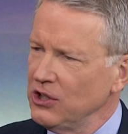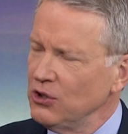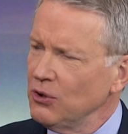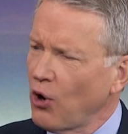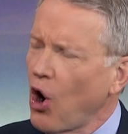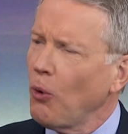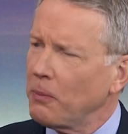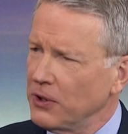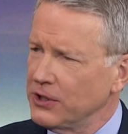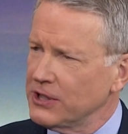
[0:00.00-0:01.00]
You're
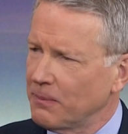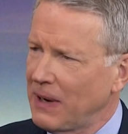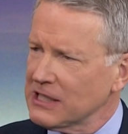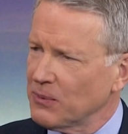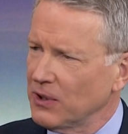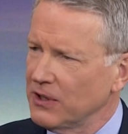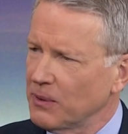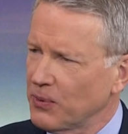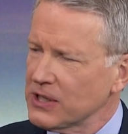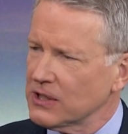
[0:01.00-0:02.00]
open to the
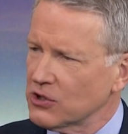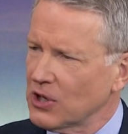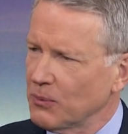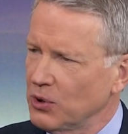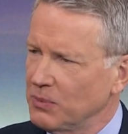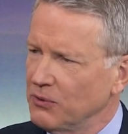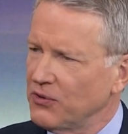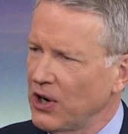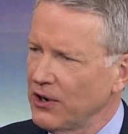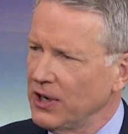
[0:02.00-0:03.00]
possibility that President Trump could
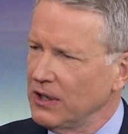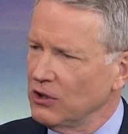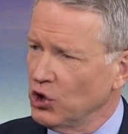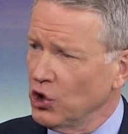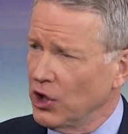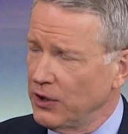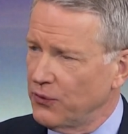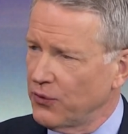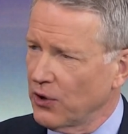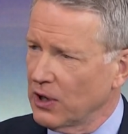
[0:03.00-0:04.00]
be very
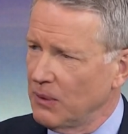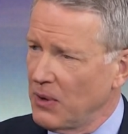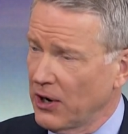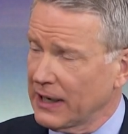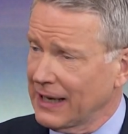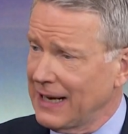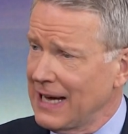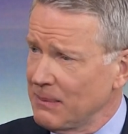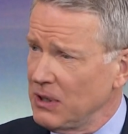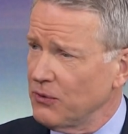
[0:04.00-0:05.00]
good for American
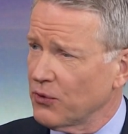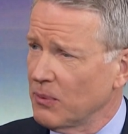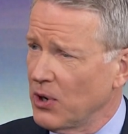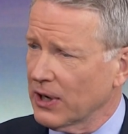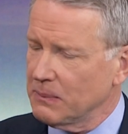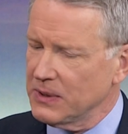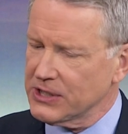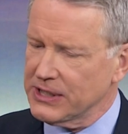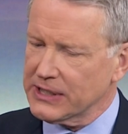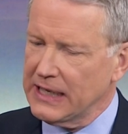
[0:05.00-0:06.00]
economy, for
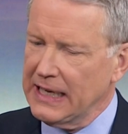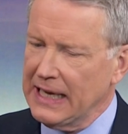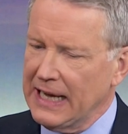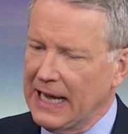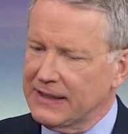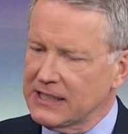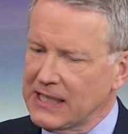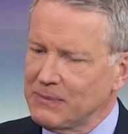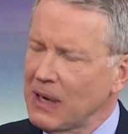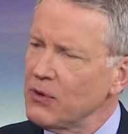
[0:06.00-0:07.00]
American business. Yes.
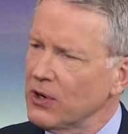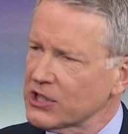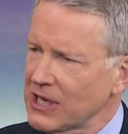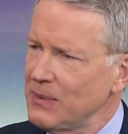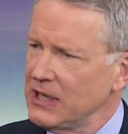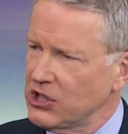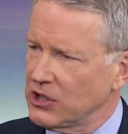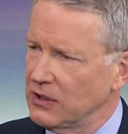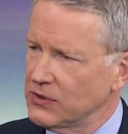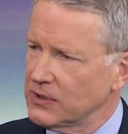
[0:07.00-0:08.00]
At the same time, there are some
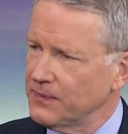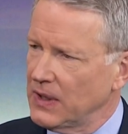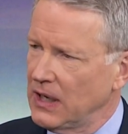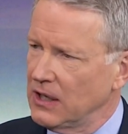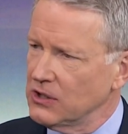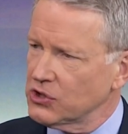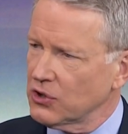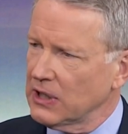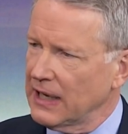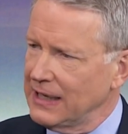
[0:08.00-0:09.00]
initiatives,
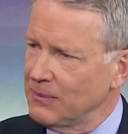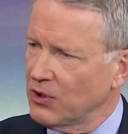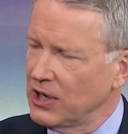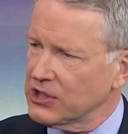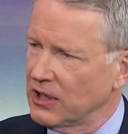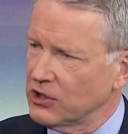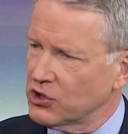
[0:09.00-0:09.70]
uh, certainly on immigration